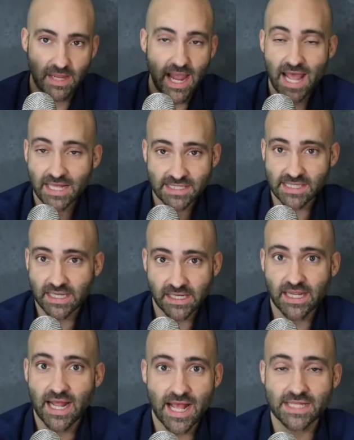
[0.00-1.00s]

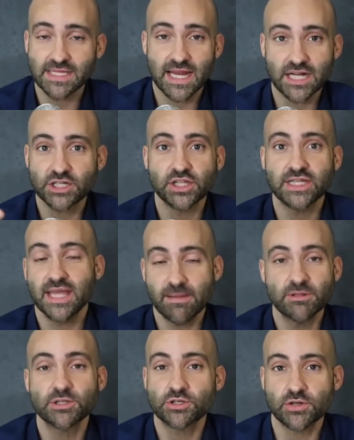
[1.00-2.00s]
hasn't actually
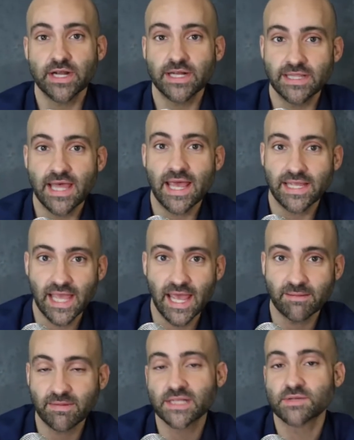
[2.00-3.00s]
demonstrated that
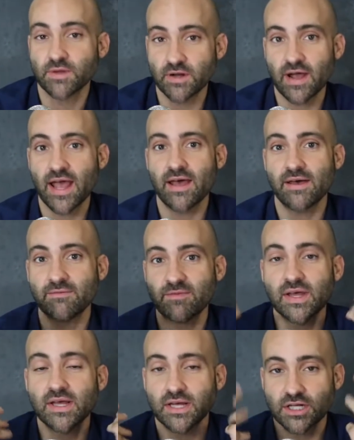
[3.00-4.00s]
yet because we don't have
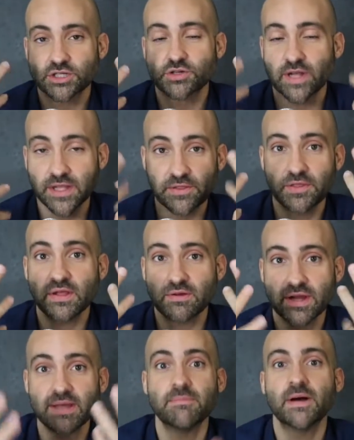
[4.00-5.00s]
a string
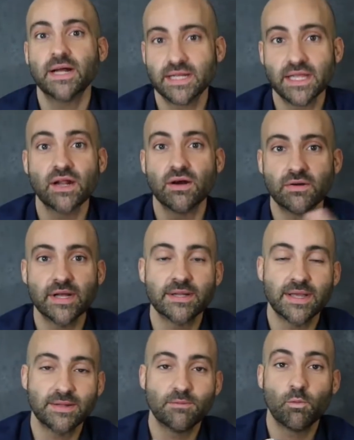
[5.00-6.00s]
theory, but, you know,
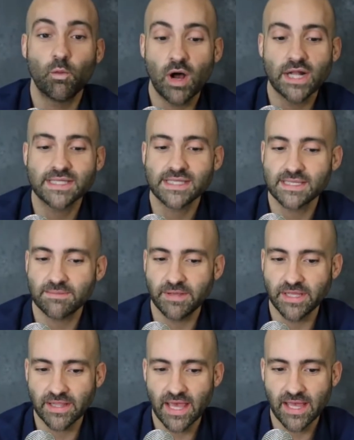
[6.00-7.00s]
it wants to
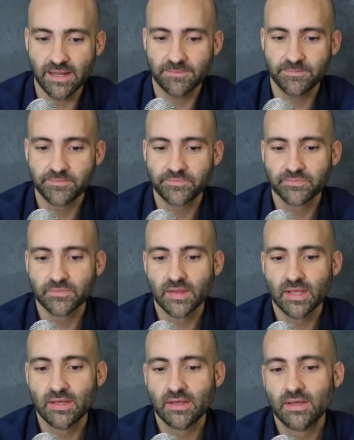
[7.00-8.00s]
be that.
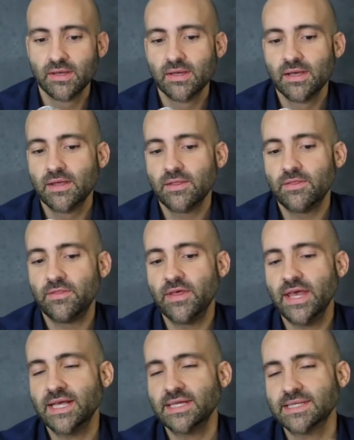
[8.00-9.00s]

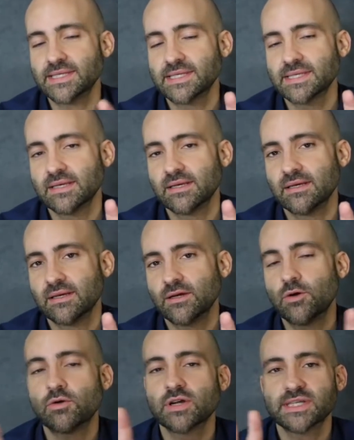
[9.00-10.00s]
This
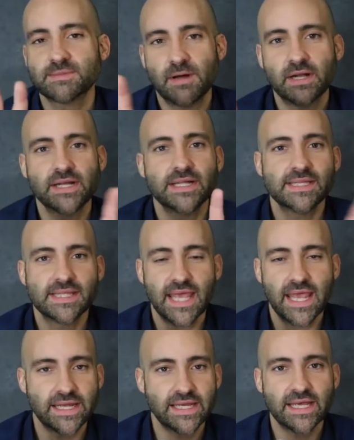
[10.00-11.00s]
correspondence,
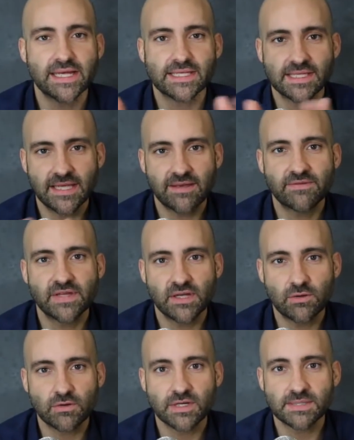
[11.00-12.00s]
the AdS/CFT
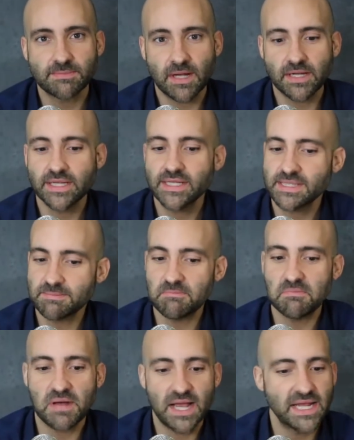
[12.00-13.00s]
correspondence,
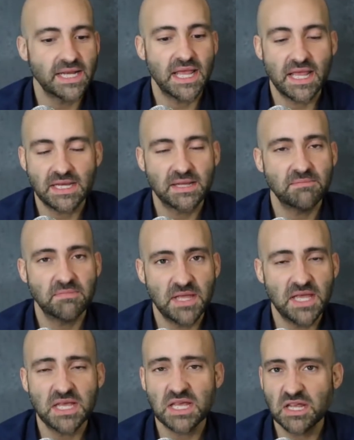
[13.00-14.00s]
might end up
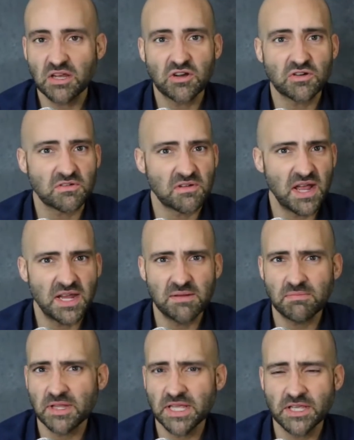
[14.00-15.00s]
being
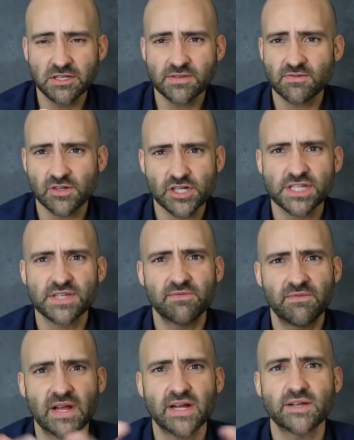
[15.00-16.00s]
incredibly useful, just a
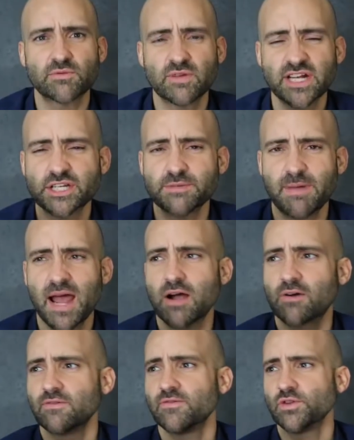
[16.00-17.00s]
very rich,
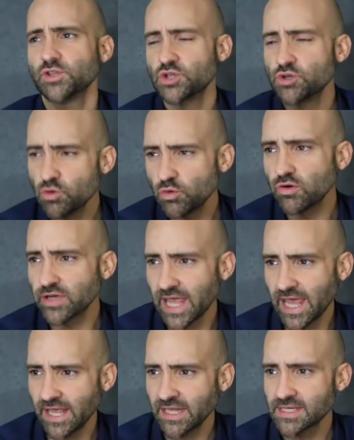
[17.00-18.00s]
powerful
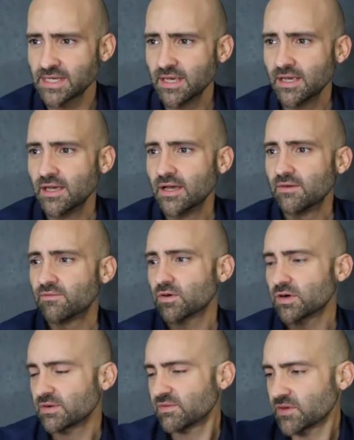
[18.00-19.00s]
toolkit
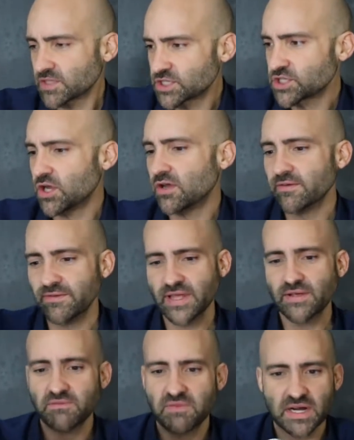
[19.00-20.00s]
for
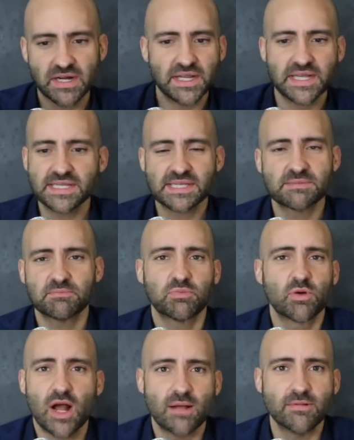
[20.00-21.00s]
solving various
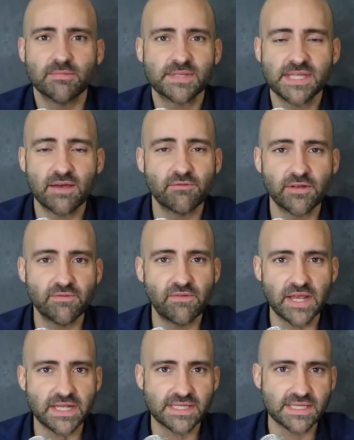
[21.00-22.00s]
problems that we
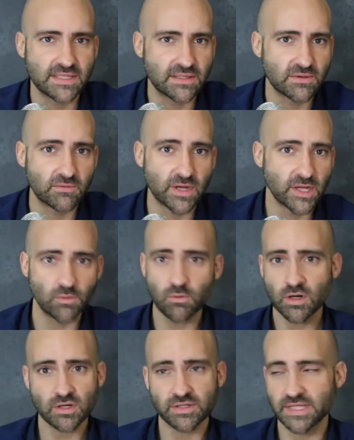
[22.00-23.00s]
face in the real
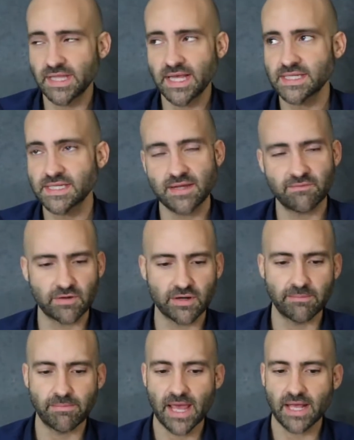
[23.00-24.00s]
world. And that's never
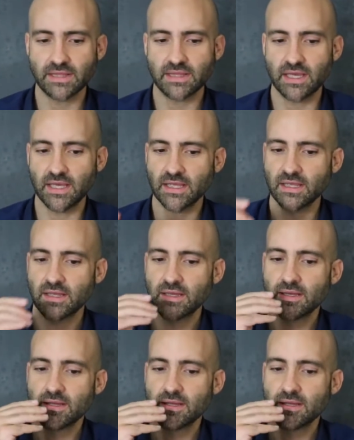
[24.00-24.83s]
a bad thing.